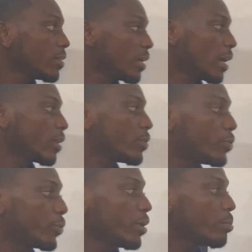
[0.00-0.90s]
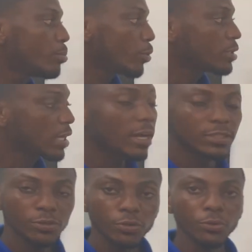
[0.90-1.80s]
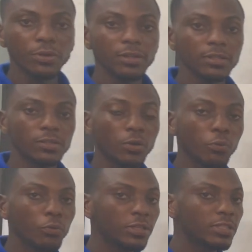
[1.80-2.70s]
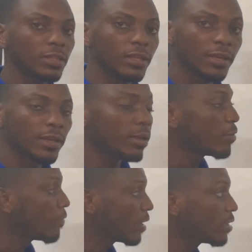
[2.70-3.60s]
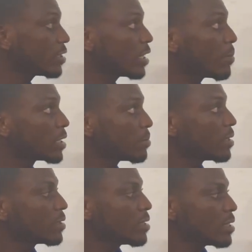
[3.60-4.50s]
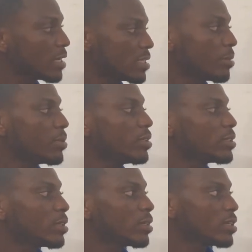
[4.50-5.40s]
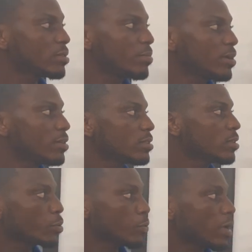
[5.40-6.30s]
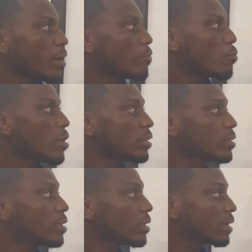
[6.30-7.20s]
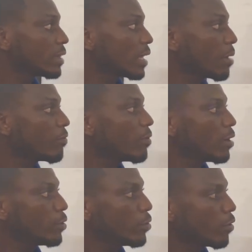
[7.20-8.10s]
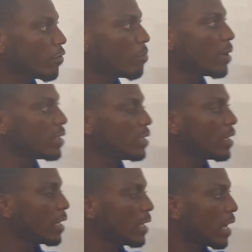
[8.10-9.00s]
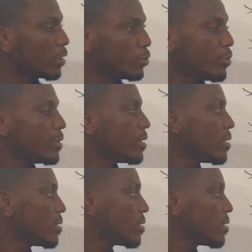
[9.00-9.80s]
there are three broad categories on which the Financial Mathematics examination is based. So we have one, time value of money and annuities.